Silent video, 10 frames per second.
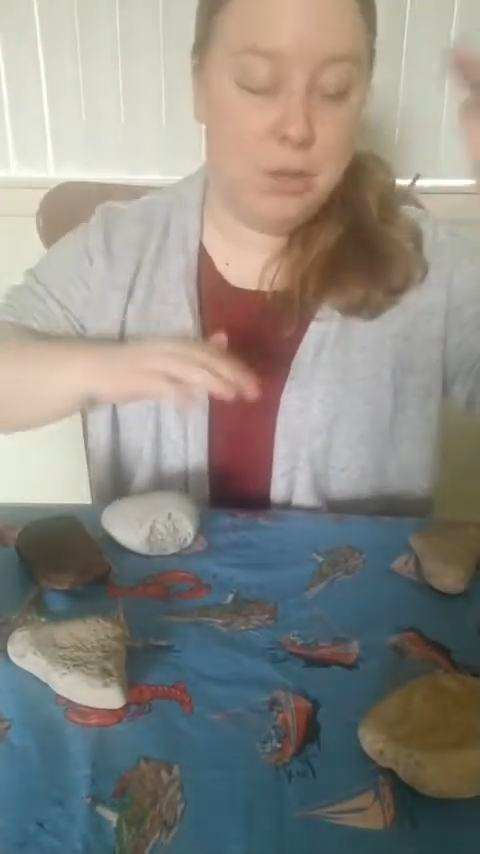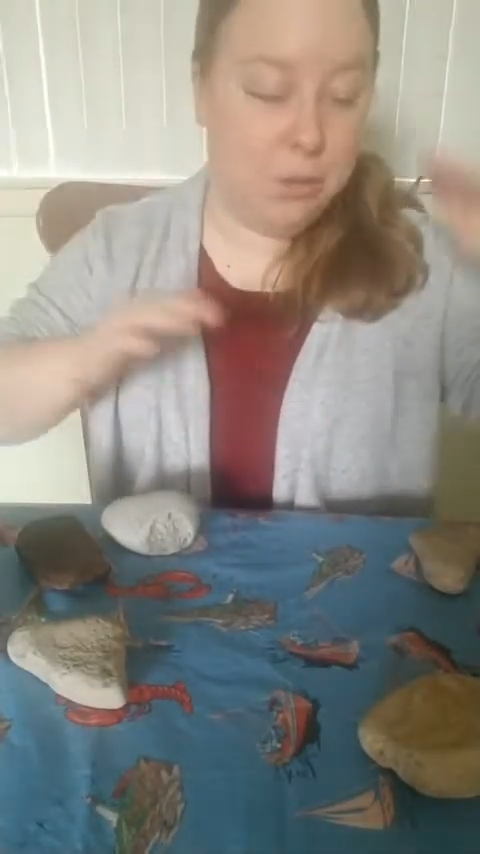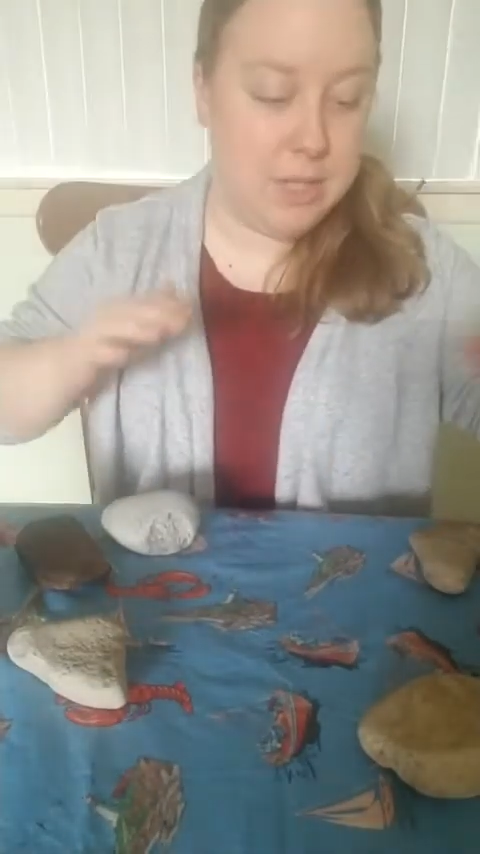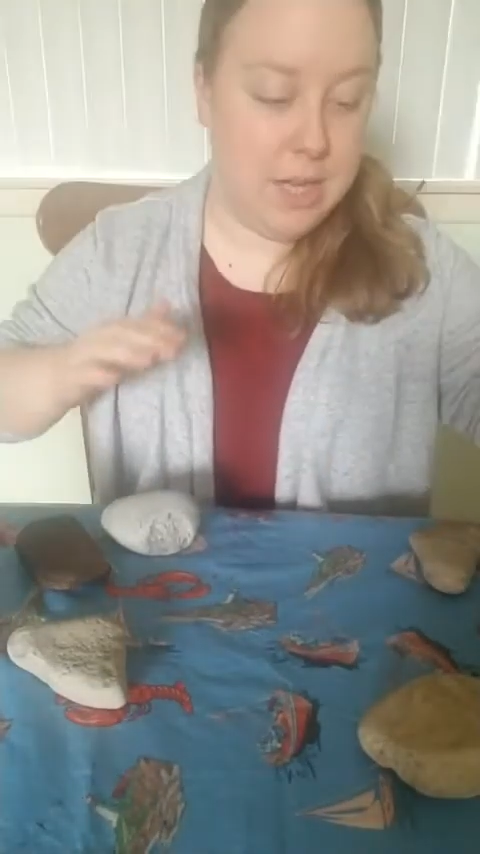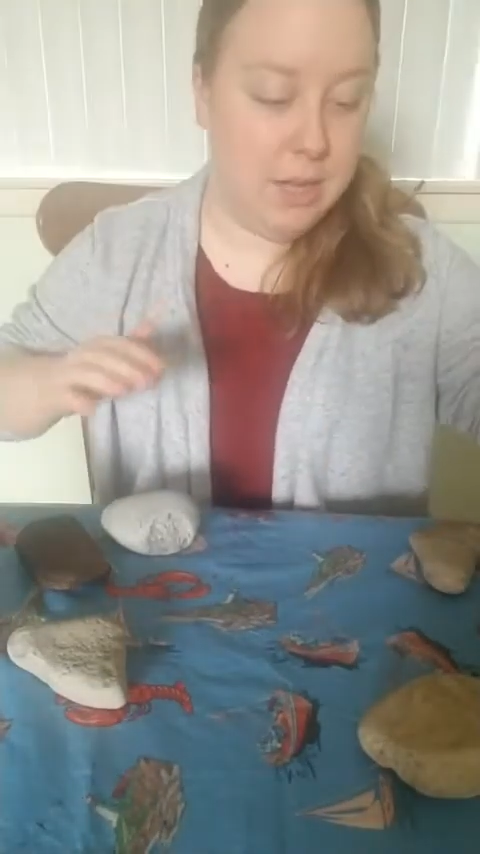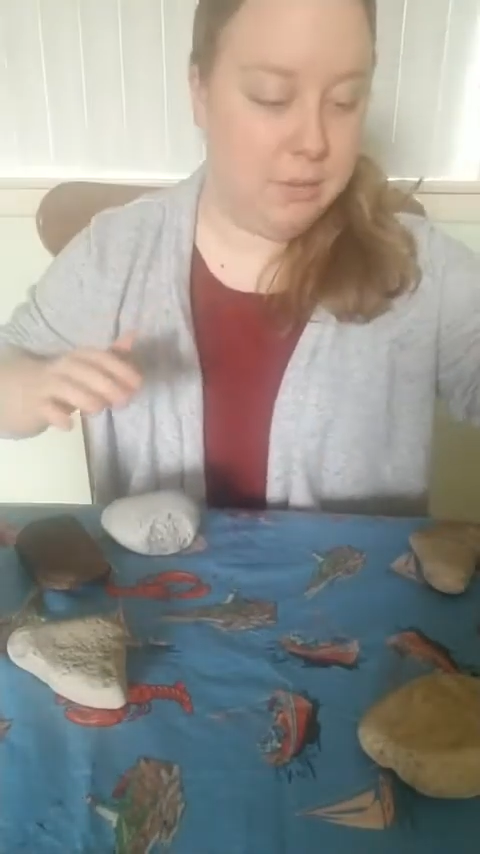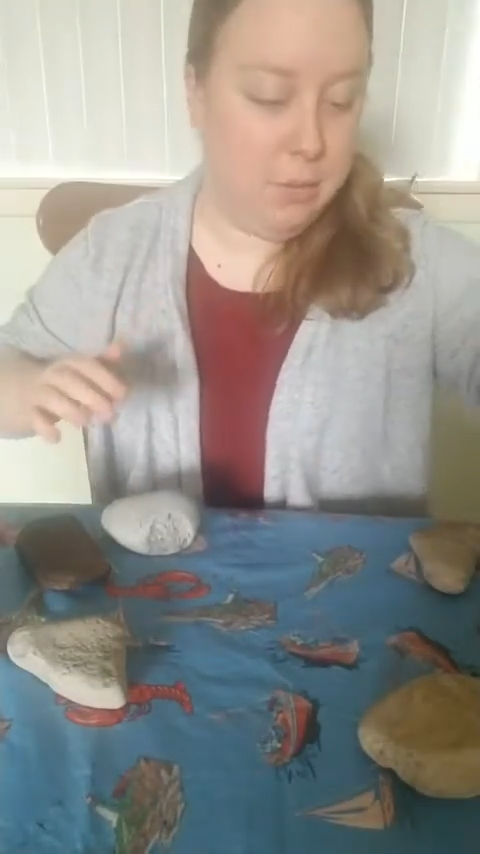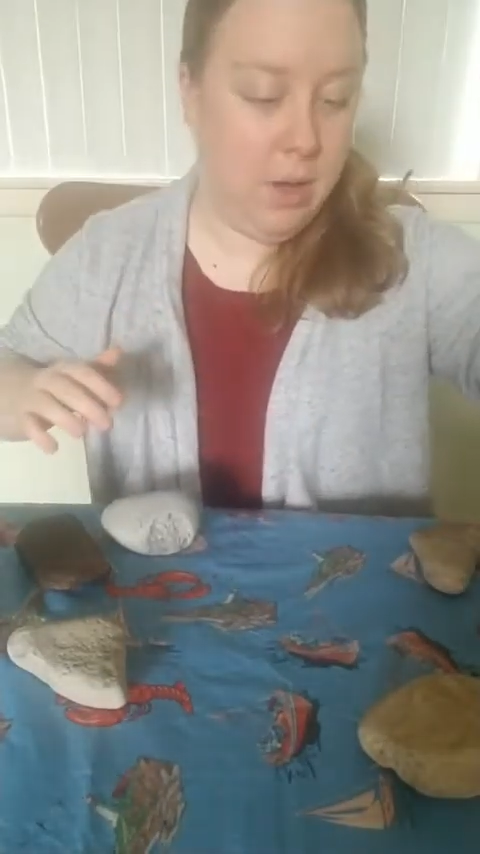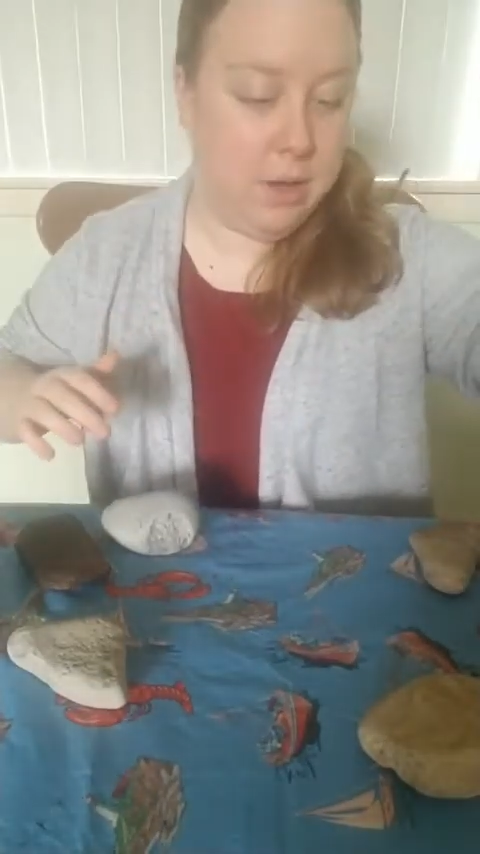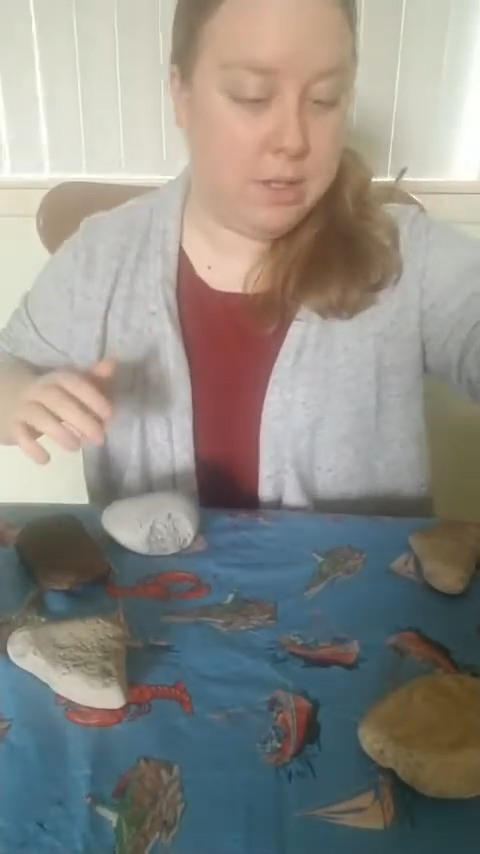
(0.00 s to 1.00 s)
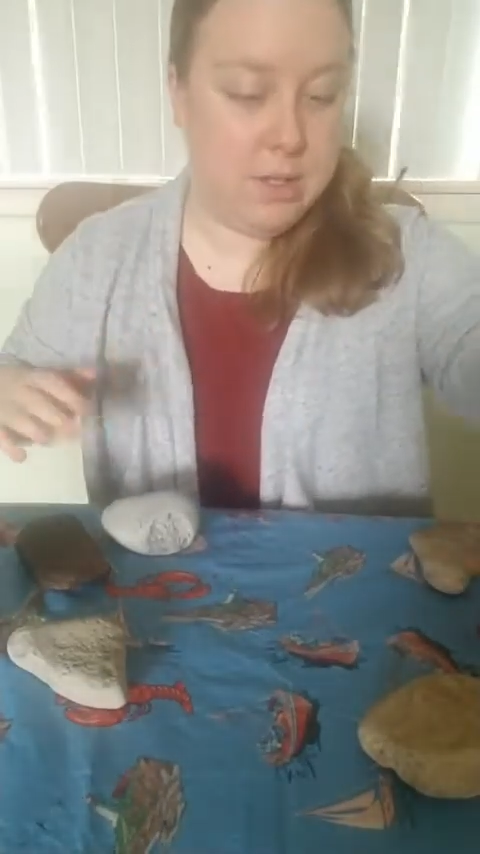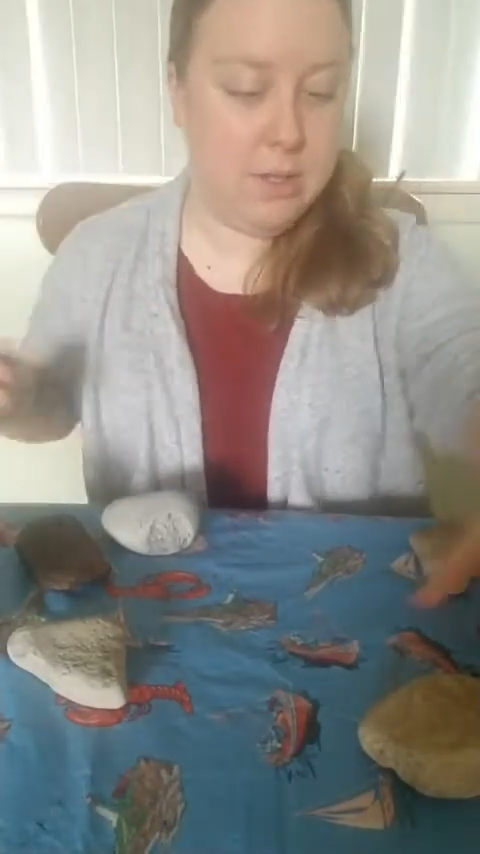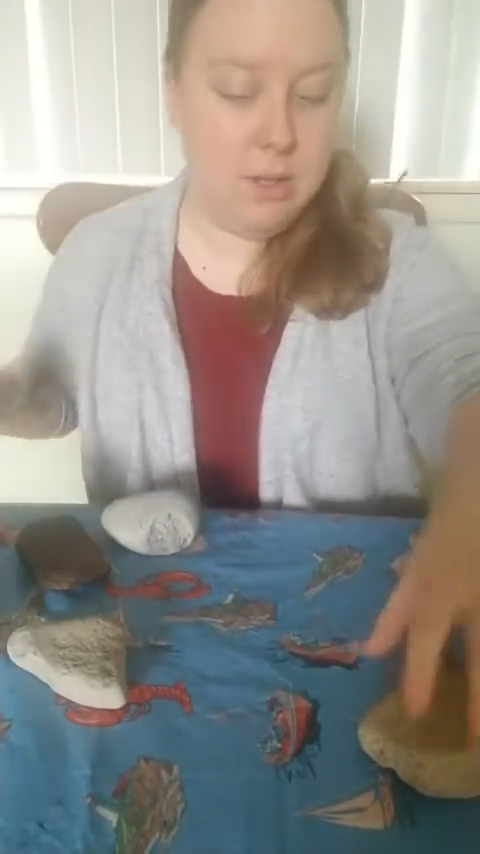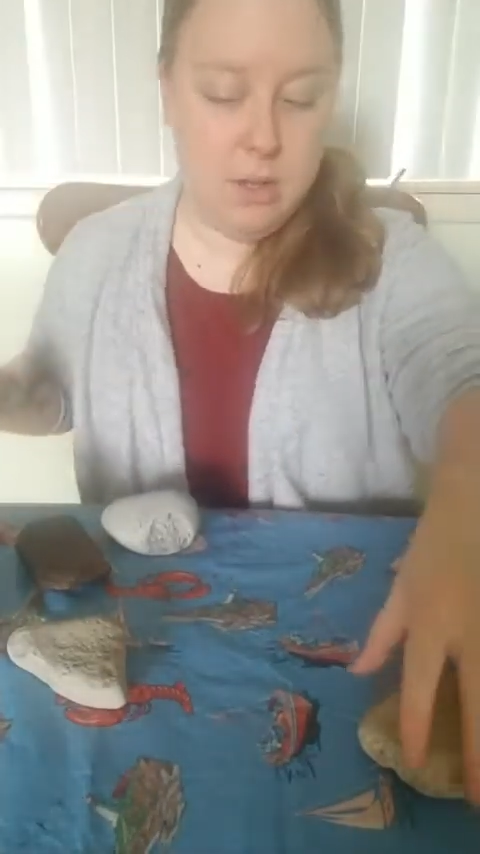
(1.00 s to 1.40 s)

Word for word: your stack of rocks.